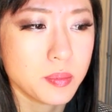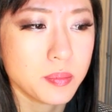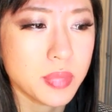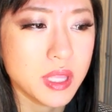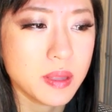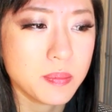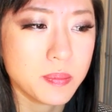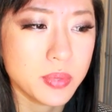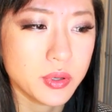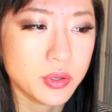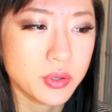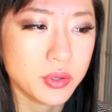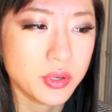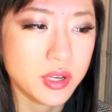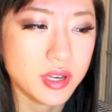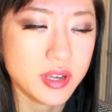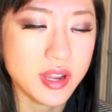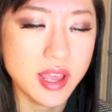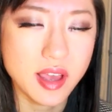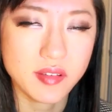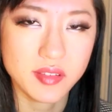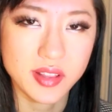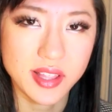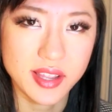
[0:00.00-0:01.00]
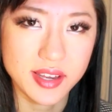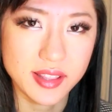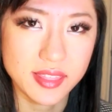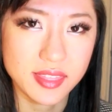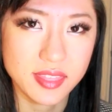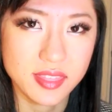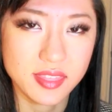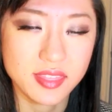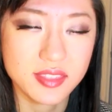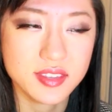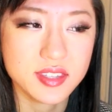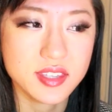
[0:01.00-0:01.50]
people who didn't have a lot of,
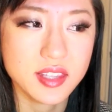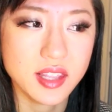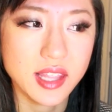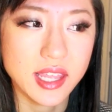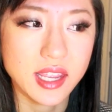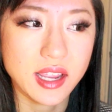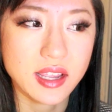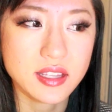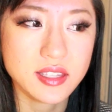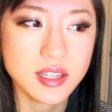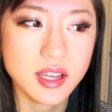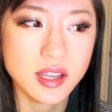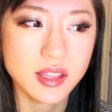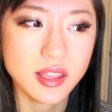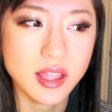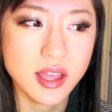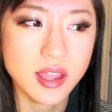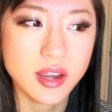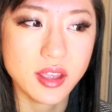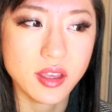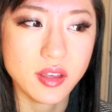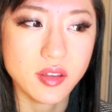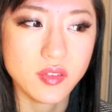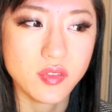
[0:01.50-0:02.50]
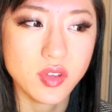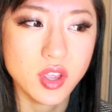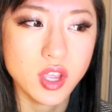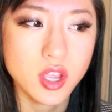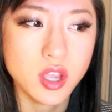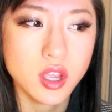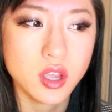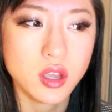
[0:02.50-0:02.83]
like, I saw a lot of,